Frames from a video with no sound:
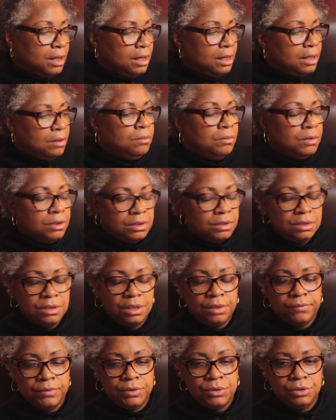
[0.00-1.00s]
In the
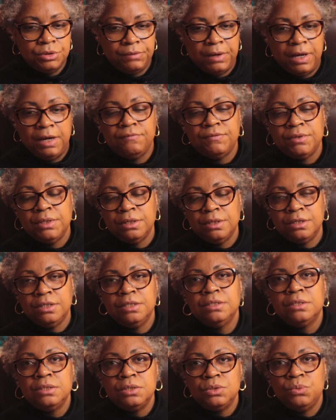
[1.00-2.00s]
zero draft,
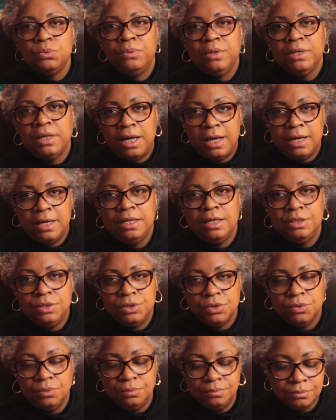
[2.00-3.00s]
this is what I
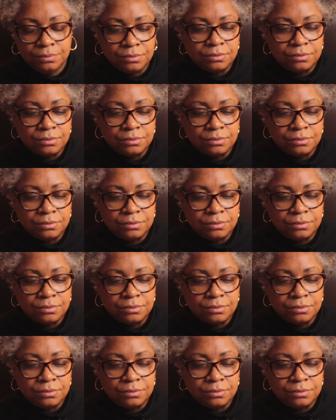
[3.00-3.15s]
do.